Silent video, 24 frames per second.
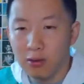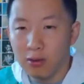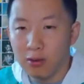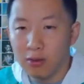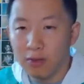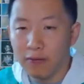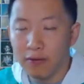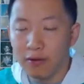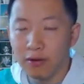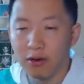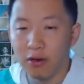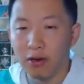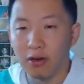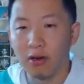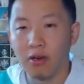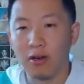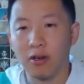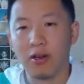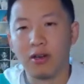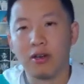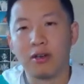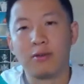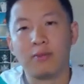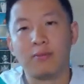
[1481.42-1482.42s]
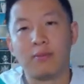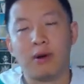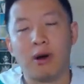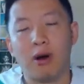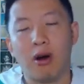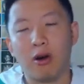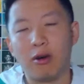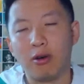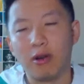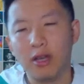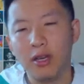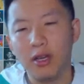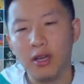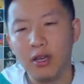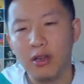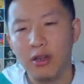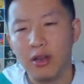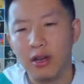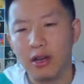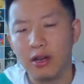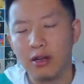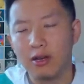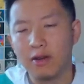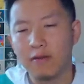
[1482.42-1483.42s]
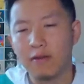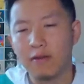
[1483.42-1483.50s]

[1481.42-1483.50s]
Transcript: over Palkia, then I could